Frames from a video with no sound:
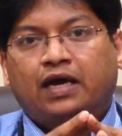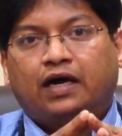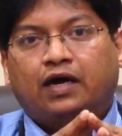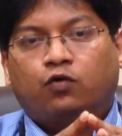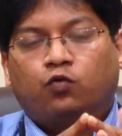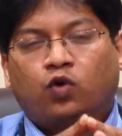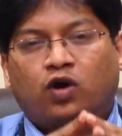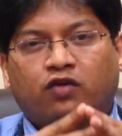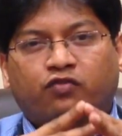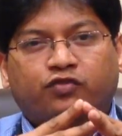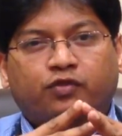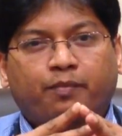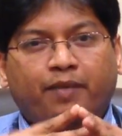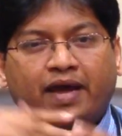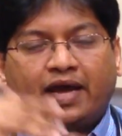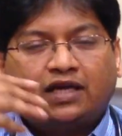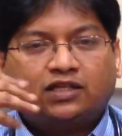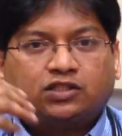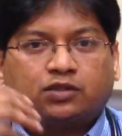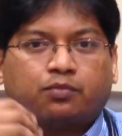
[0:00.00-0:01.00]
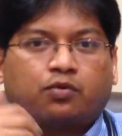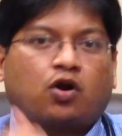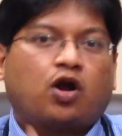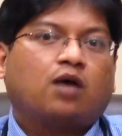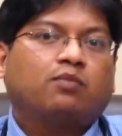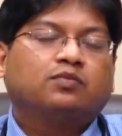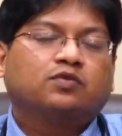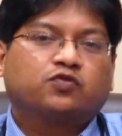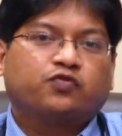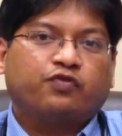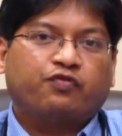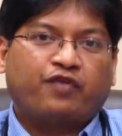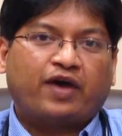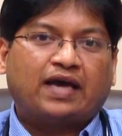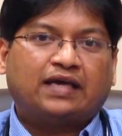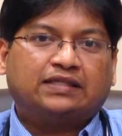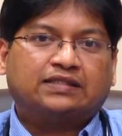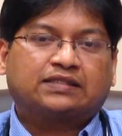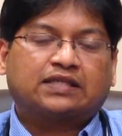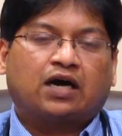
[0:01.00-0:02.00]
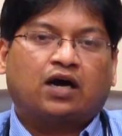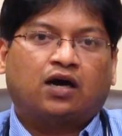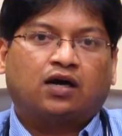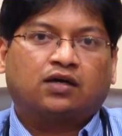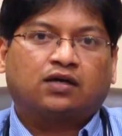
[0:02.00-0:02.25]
One of the major problems we face is